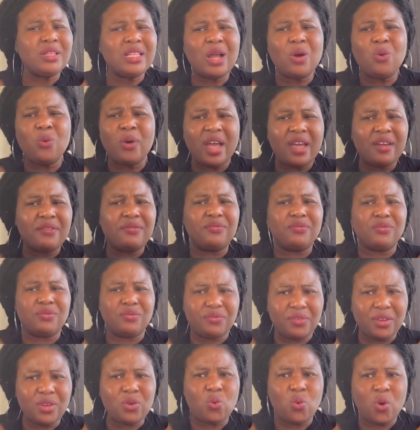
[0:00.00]
and
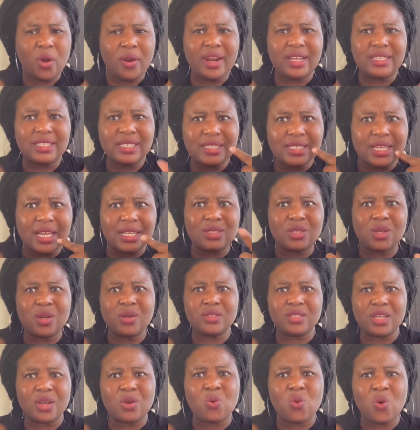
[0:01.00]
wife feel quarrel, tit and
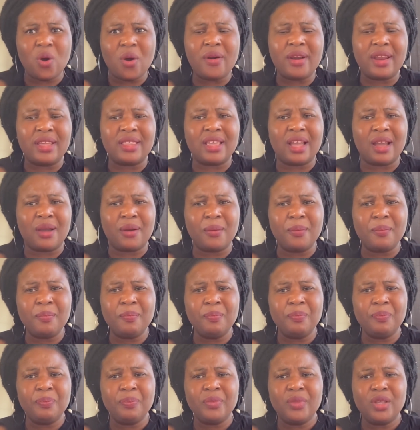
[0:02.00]
talk they quarrel now.
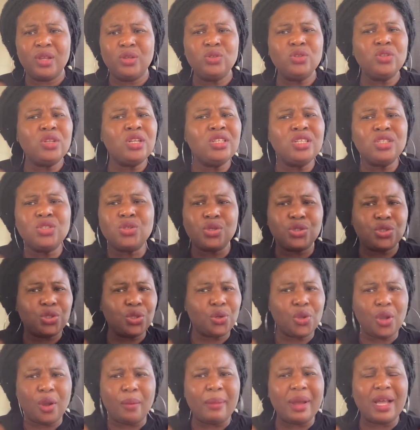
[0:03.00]
You don't need to
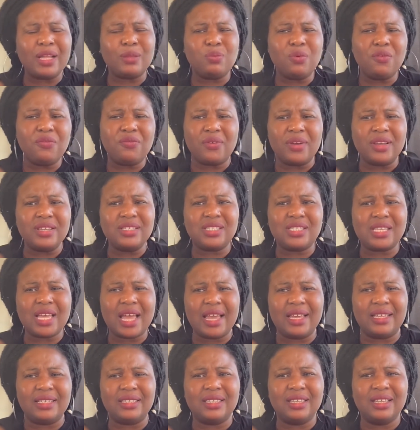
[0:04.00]
shook your mouth put for
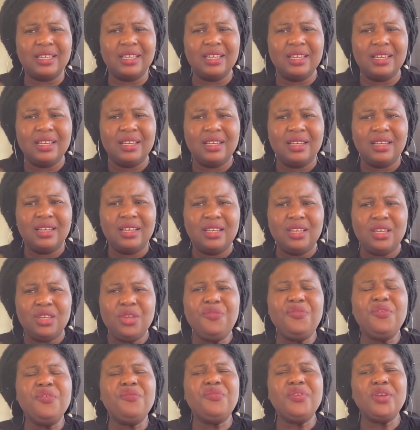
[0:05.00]
inside.
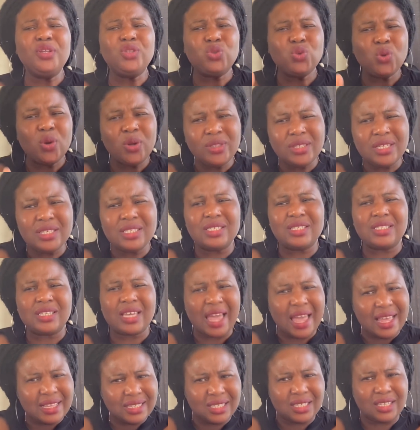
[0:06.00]
If you feel do this
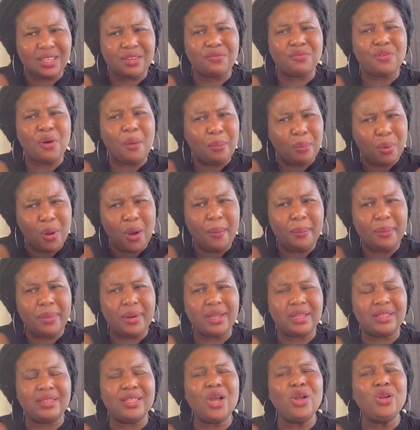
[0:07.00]
kind of thing for
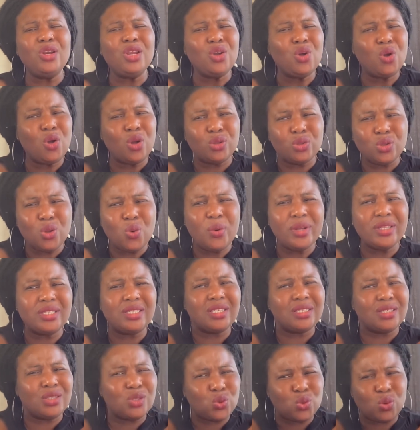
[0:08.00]
public, not only God know what
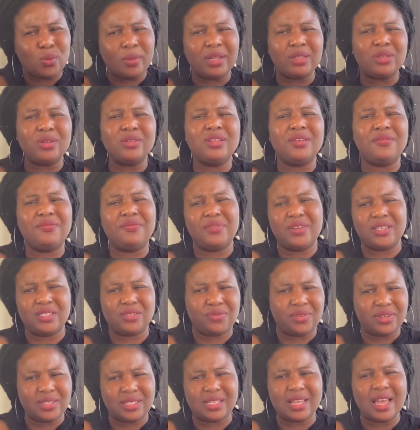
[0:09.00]
this woman does they
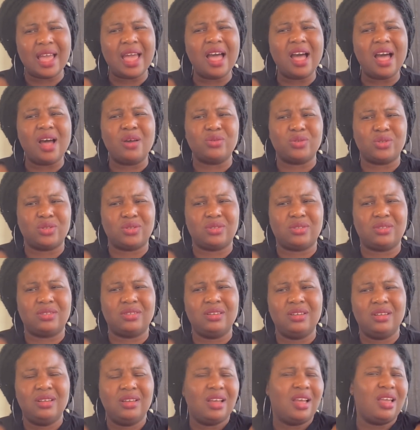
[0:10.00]
face for inside house.
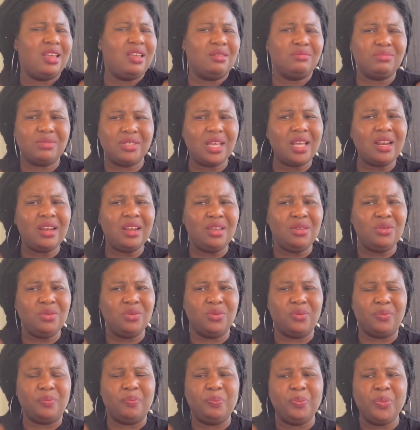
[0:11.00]
I am telling
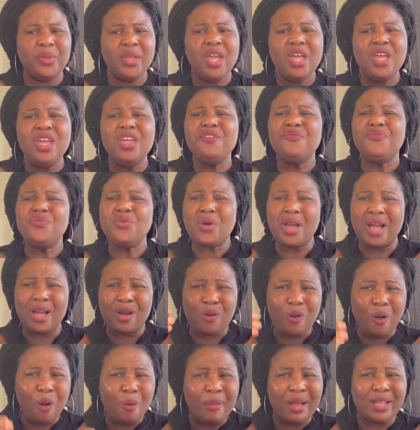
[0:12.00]
you, if you
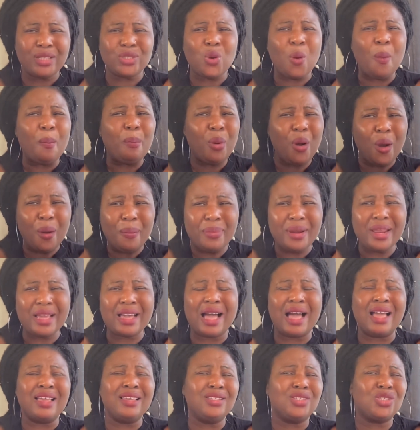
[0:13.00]
can come out on public
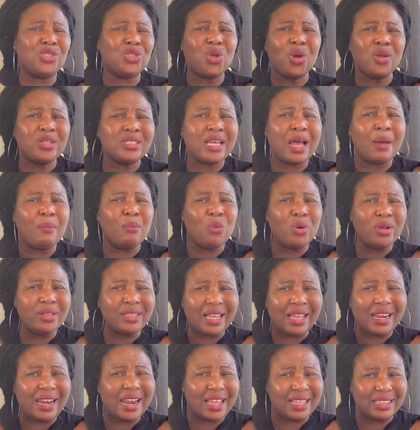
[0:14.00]
and insult a
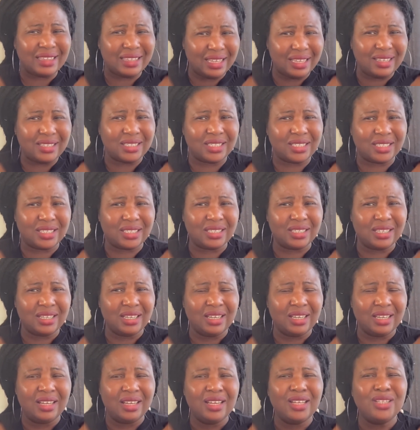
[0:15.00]
mother like this,
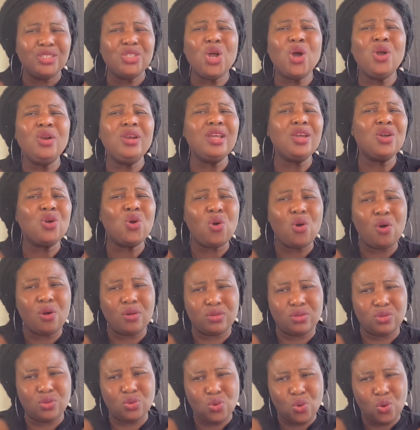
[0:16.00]
not only
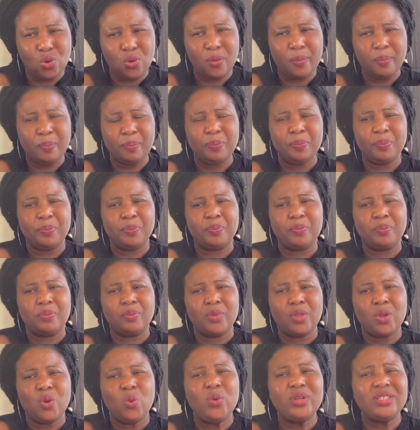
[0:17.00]
God know
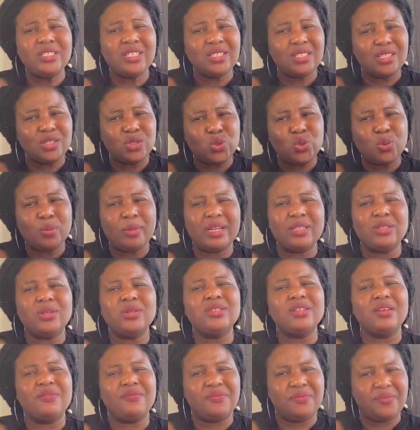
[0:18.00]
what this woman
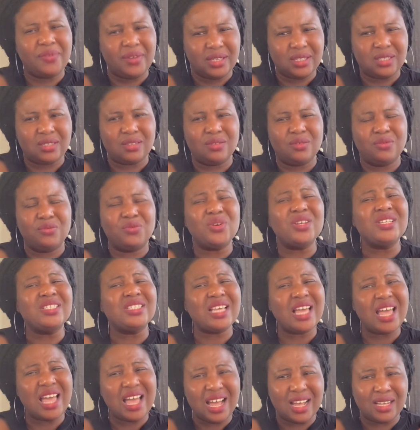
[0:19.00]
does they face for
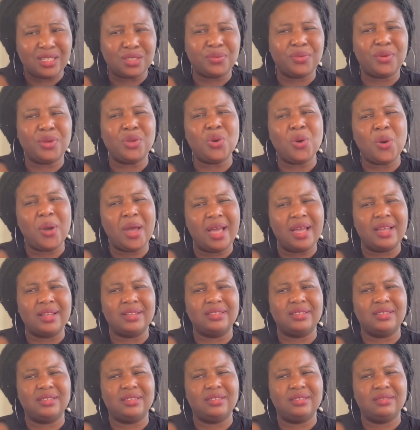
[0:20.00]
inside house for your
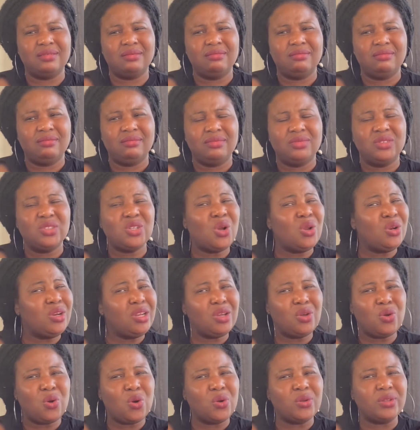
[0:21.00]
hands. Not
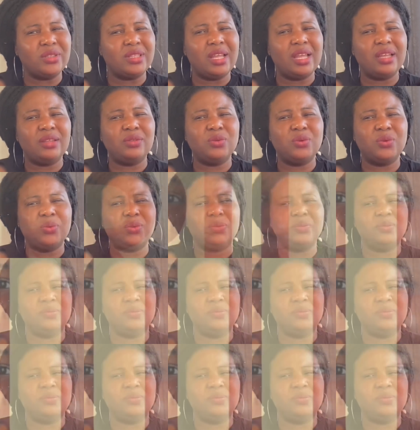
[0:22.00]
only God, I know.